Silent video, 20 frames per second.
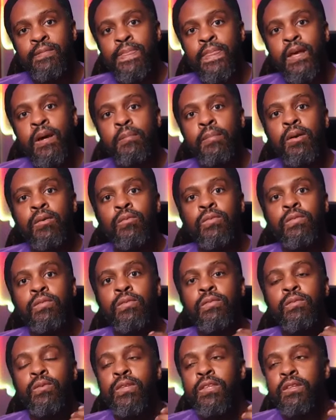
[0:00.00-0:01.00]
but
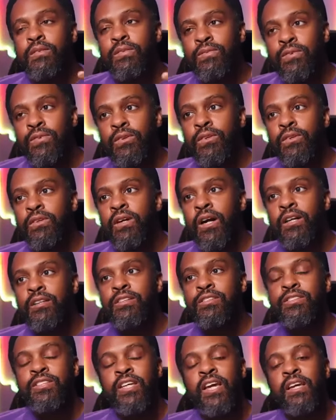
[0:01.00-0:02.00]
with the full
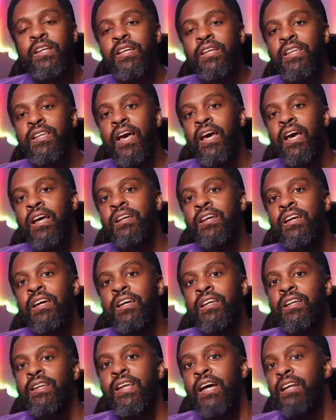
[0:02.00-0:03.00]
understanding that
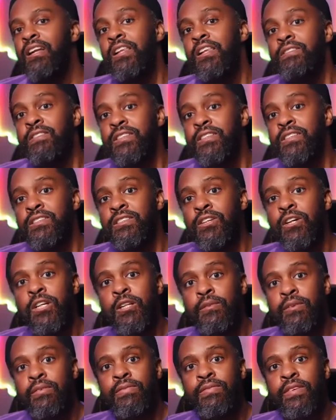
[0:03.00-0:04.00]
not all of this is going to
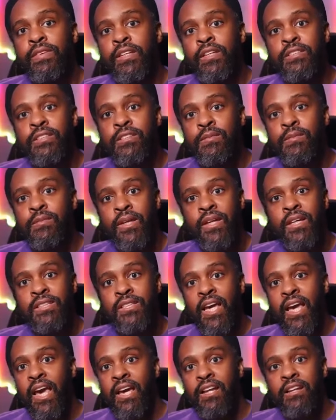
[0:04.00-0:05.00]
be fixed because
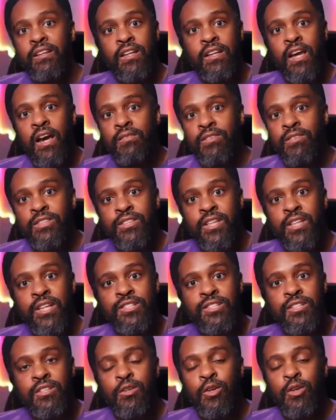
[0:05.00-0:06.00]
I had a
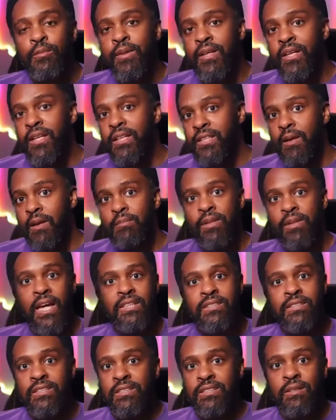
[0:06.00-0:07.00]
conversation, or because I
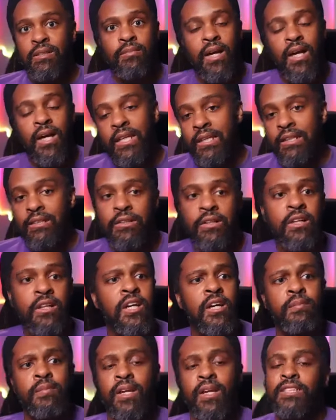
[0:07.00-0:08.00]
blasted somebody, or
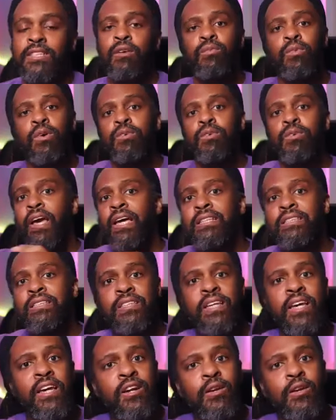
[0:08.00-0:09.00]
because I wrote an
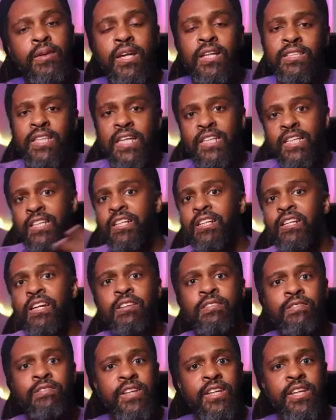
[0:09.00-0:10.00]
essay, or because I did
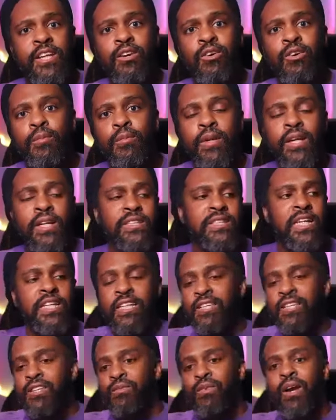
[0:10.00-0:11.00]
another video, or because I
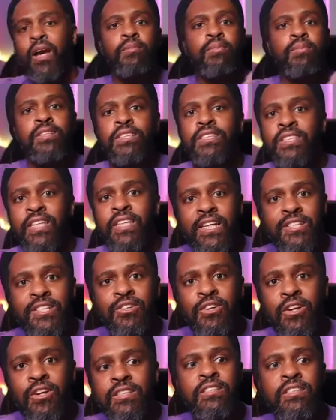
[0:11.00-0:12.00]
did the right presentation,
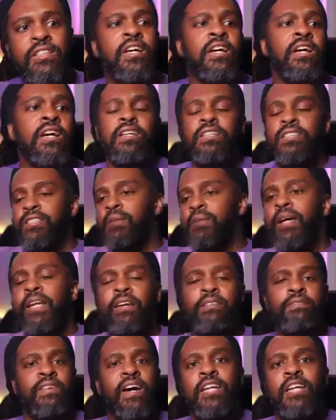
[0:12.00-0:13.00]
or because somebody
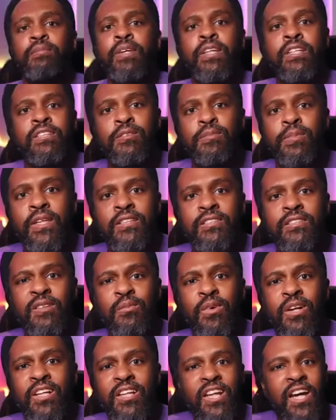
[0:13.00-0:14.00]
invited me to speak
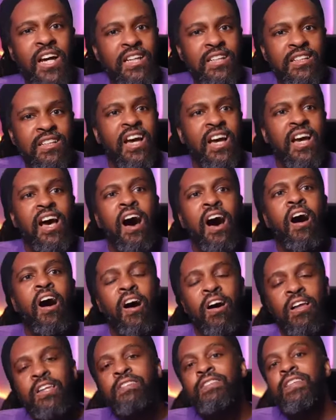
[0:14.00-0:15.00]
somewhere. Not
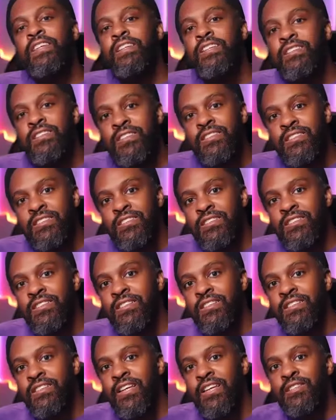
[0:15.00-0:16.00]
all of this
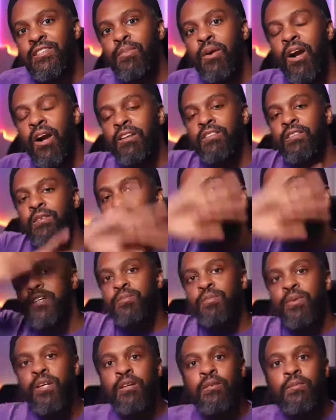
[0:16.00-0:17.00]
is part of a much
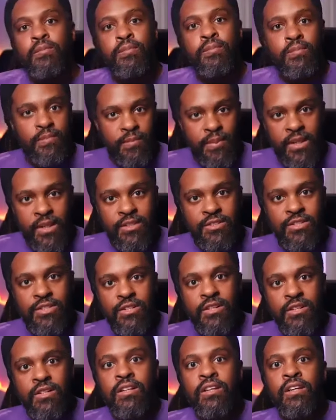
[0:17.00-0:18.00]
bigger
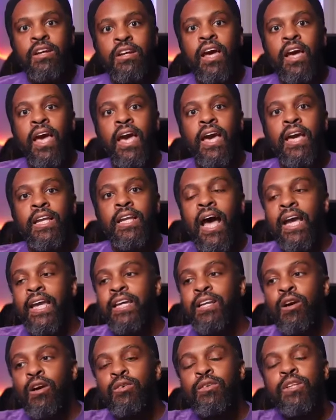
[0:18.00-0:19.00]
picture, and I
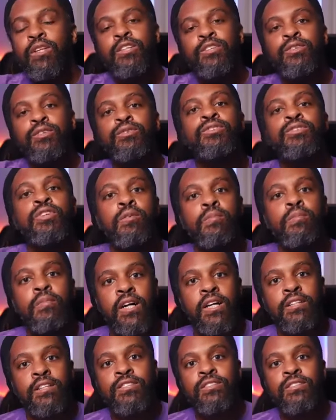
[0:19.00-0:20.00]
can only do so
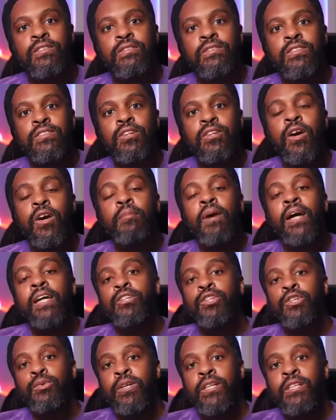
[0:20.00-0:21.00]
much. So, am I
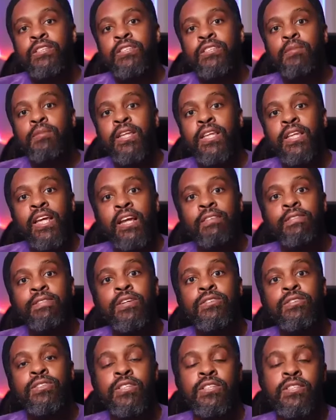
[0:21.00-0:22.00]
doing something that
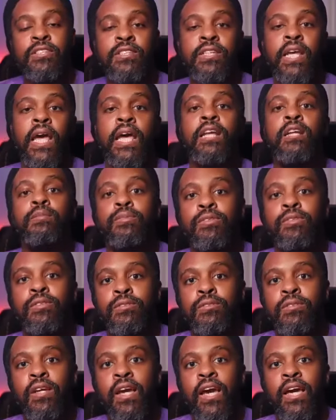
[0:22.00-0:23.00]
feels sustainable
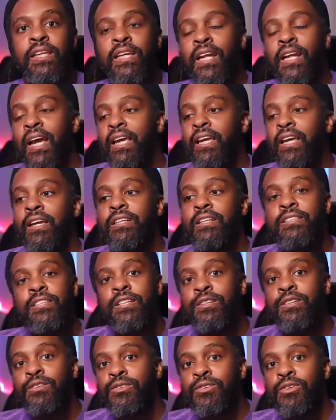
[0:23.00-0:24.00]
and that I can
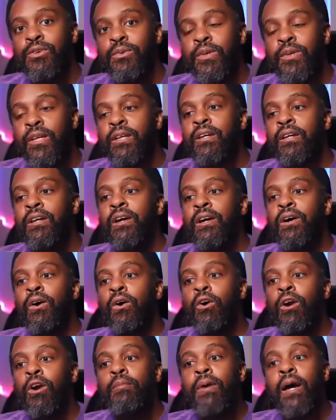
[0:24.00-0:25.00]
continue doing?
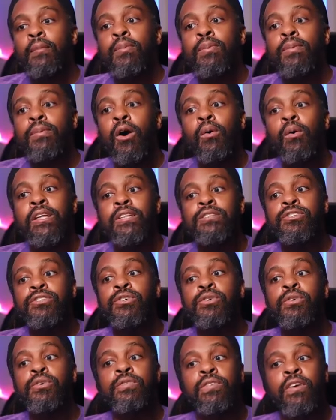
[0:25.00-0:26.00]
Or am I going
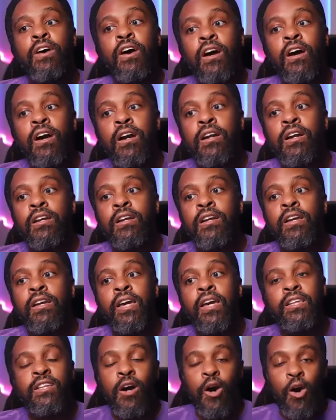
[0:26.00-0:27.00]
too far
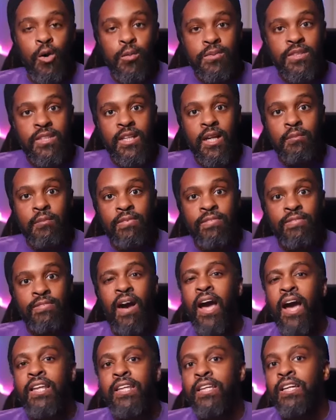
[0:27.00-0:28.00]
in the hopes that I'm
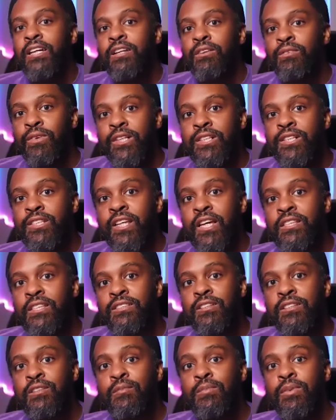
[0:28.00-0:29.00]
finally going to reach that
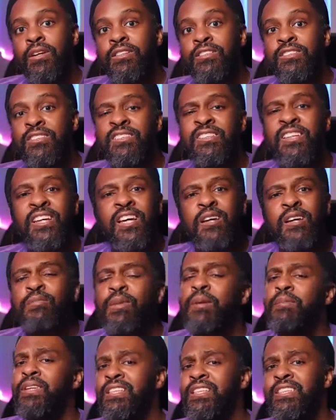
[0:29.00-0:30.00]
certain person?
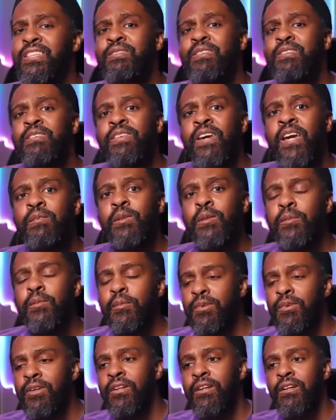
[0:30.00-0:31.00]
Maybe that's even a family
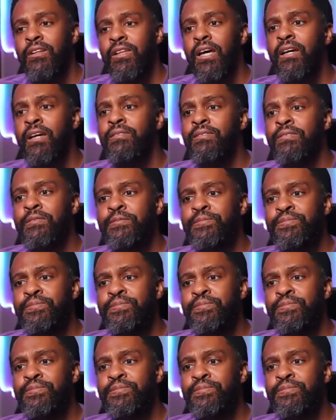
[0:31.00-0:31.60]
member in your life.